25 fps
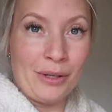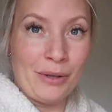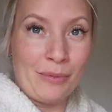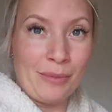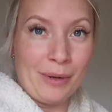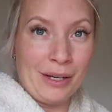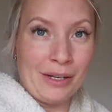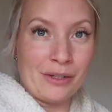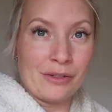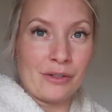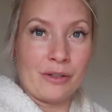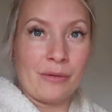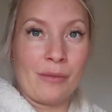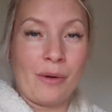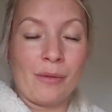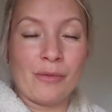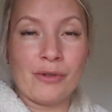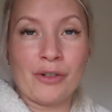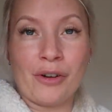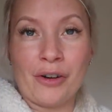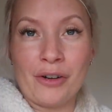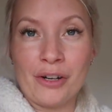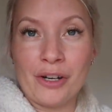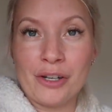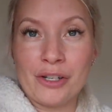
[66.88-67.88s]
new bedroom. I'm
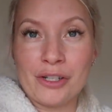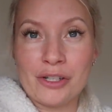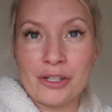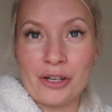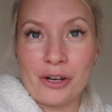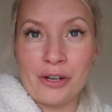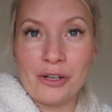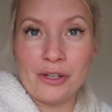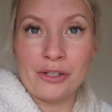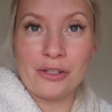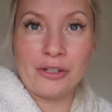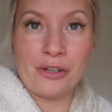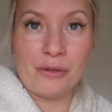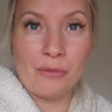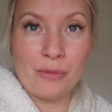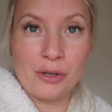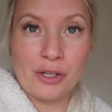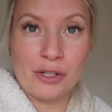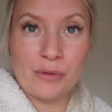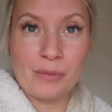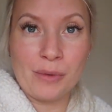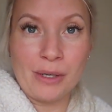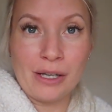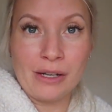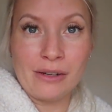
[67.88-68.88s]
trying not to show you too
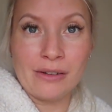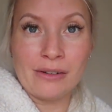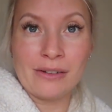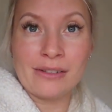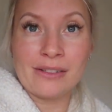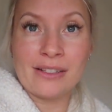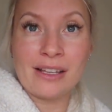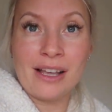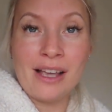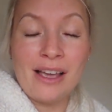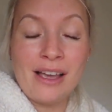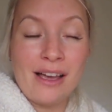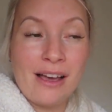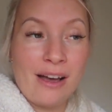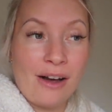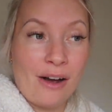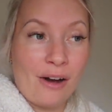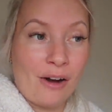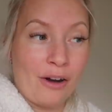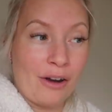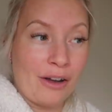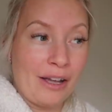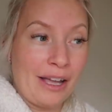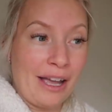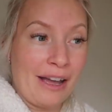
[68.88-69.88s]
much because
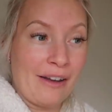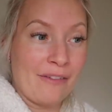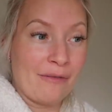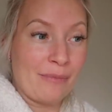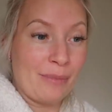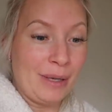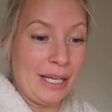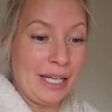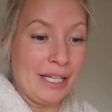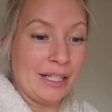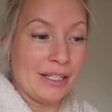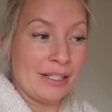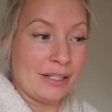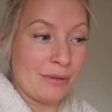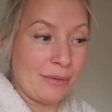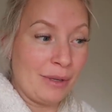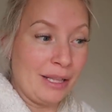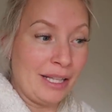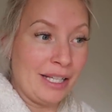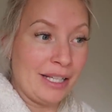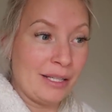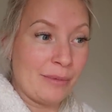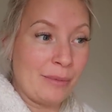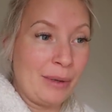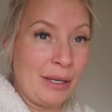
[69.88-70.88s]
I have been
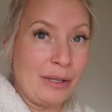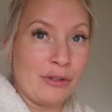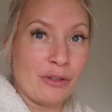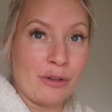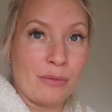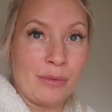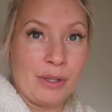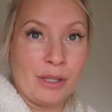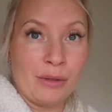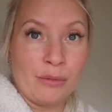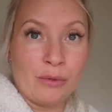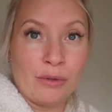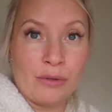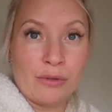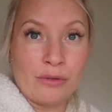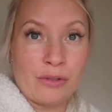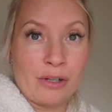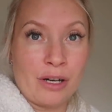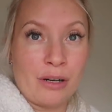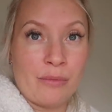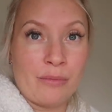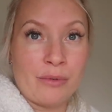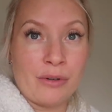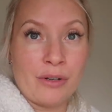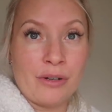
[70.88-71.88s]
doing this bedroom in the
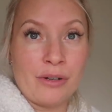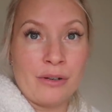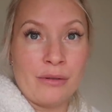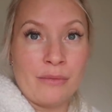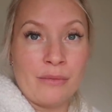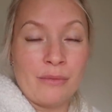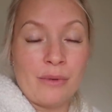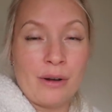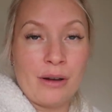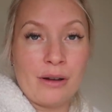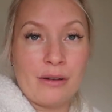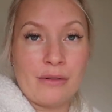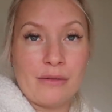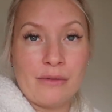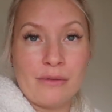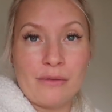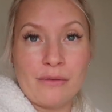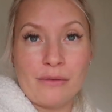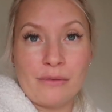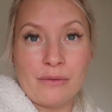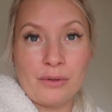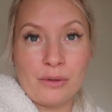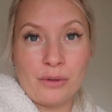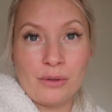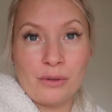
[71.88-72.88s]
wardrobe room
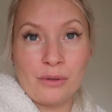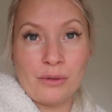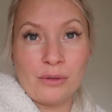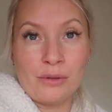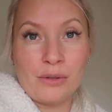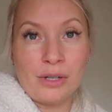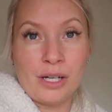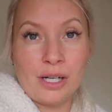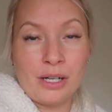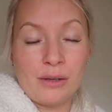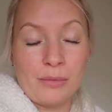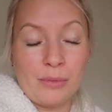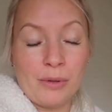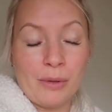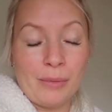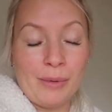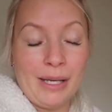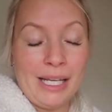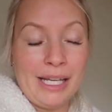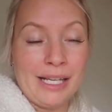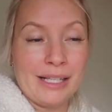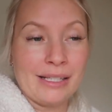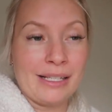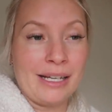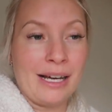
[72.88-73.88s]
for a couple of
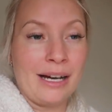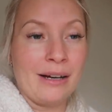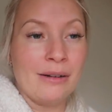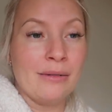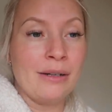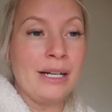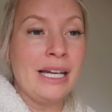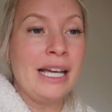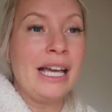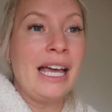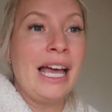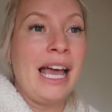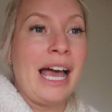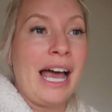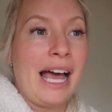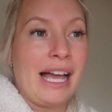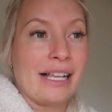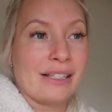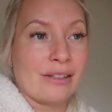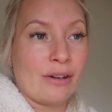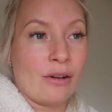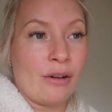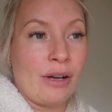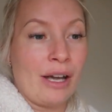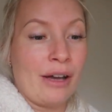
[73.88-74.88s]
weeks now,
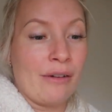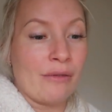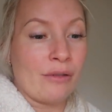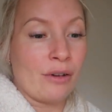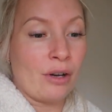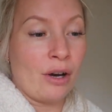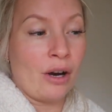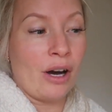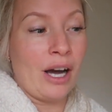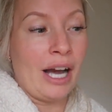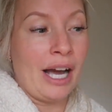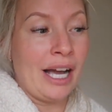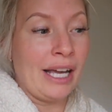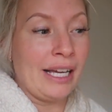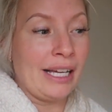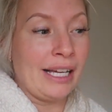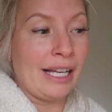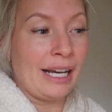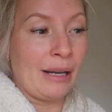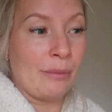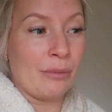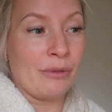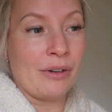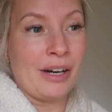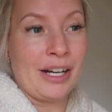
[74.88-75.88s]
as I have got a
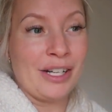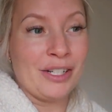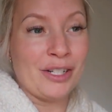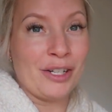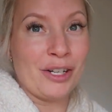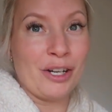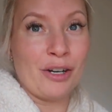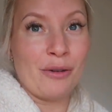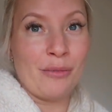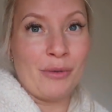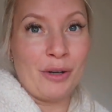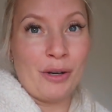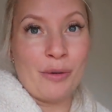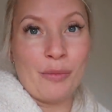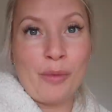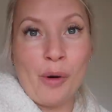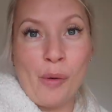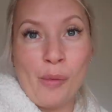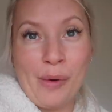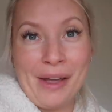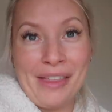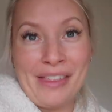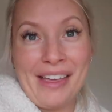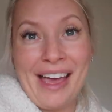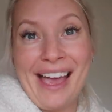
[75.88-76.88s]
collaboration coming up
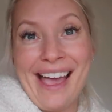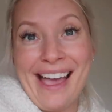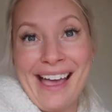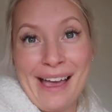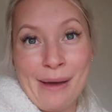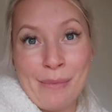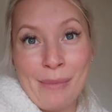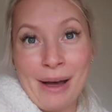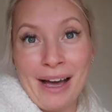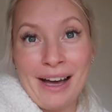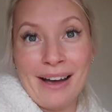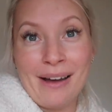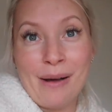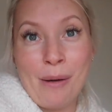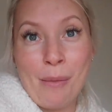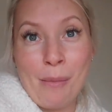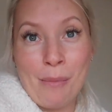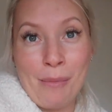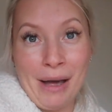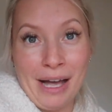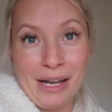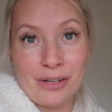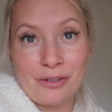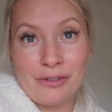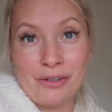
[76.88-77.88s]
with Emma
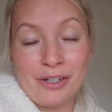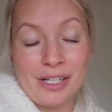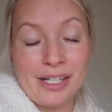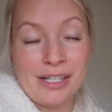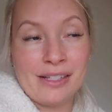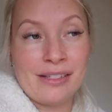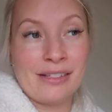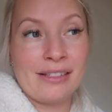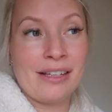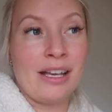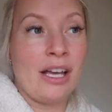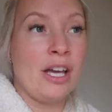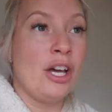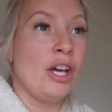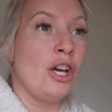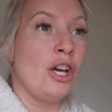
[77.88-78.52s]
Mattress.